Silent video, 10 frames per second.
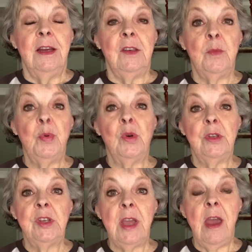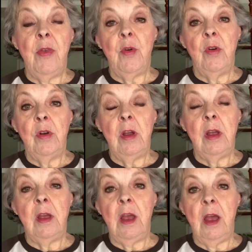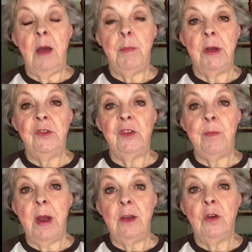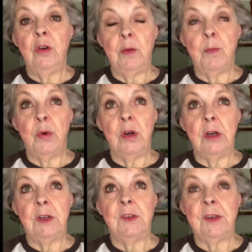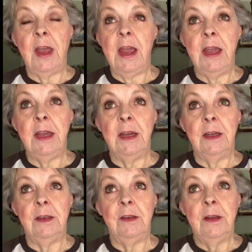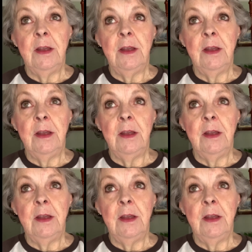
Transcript: to pull together a bunch of my cookbooks and